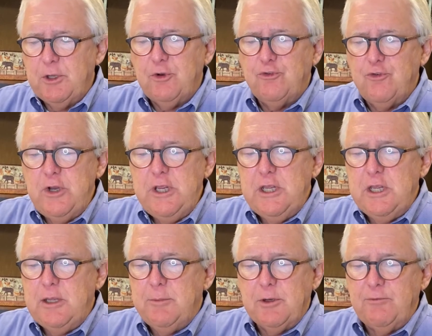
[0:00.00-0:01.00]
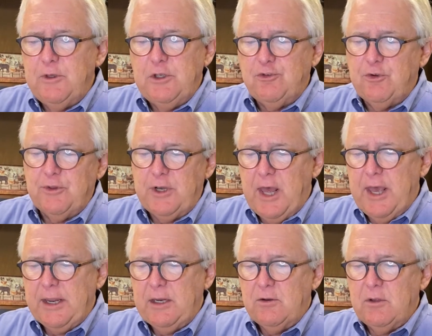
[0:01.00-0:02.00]
In a dream, in a vision of the
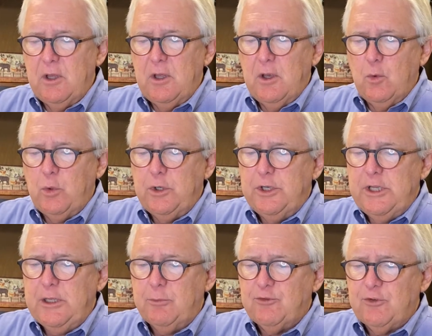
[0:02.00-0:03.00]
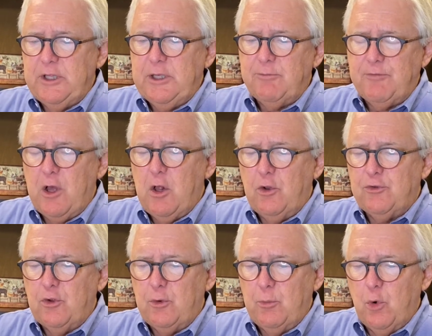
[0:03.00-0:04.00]
night, when deep sleep falls
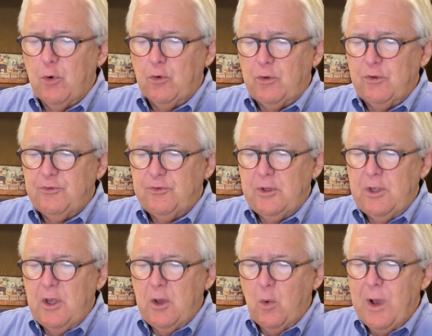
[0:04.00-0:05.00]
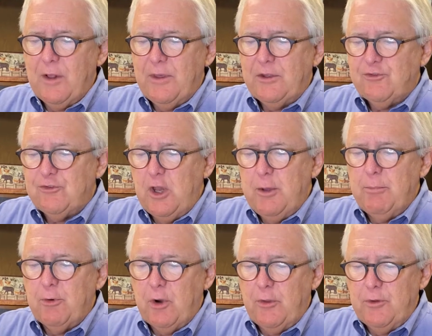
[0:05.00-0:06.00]
on mortals, while they
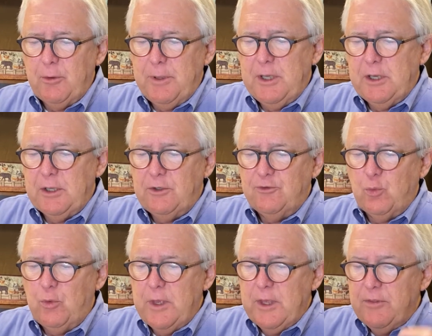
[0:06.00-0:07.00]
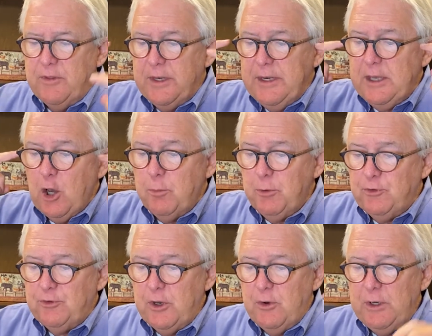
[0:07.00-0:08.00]
slumber on their beds, then he opens
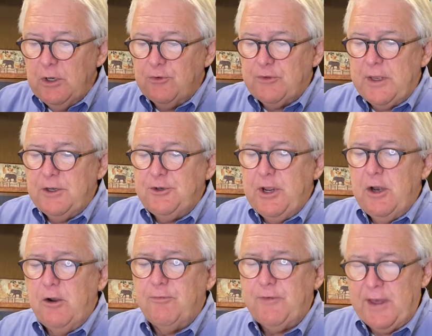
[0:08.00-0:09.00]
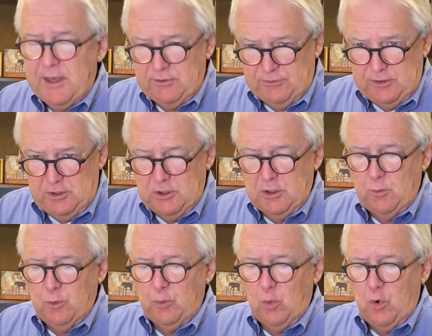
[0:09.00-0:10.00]
their ears and terrifies them
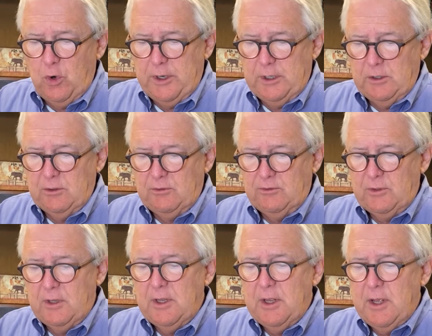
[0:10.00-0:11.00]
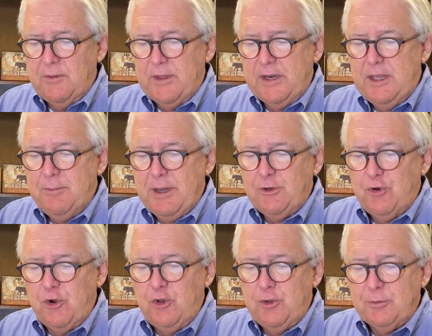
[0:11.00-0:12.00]
with warnings, that he may
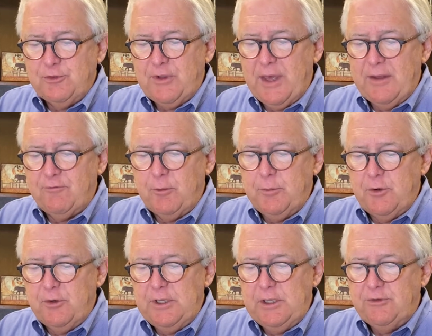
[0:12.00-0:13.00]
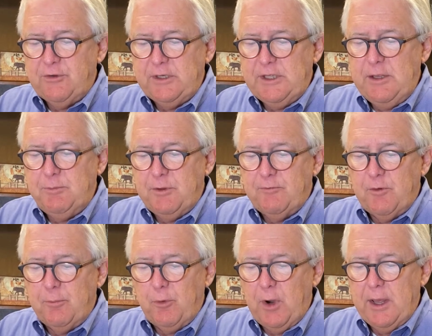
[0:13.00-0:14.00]
turn them aside from their deeds and keep them
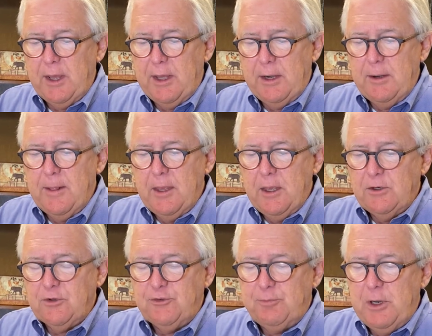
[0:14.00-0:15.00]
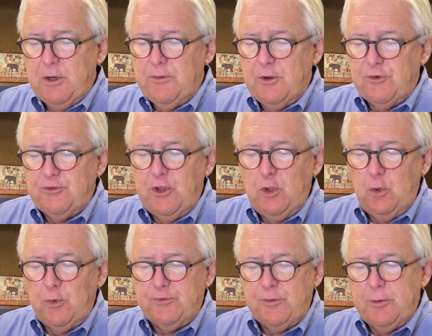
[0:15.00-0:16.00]
from pride, to spare their
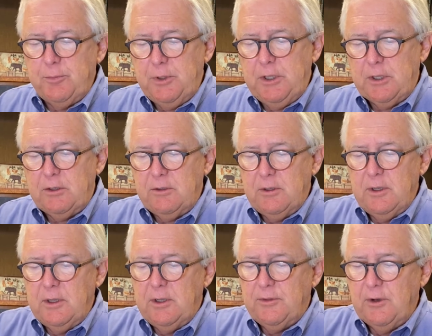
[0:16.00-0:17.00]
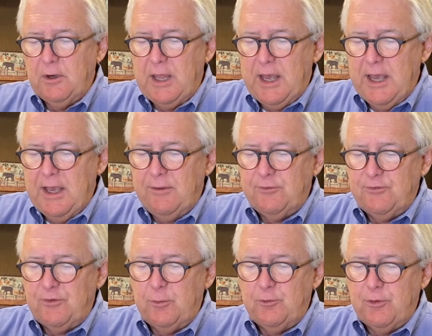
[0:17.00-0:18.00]
souls from the pit, their lives
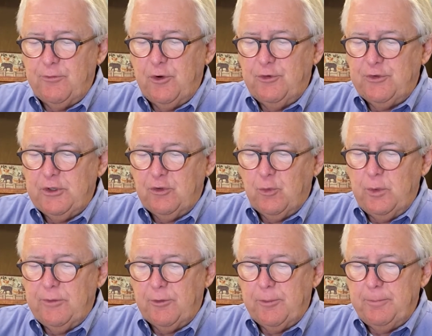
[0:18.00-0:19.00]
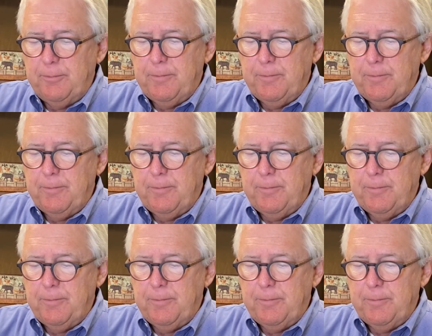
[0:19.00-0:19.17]
from traversing the river.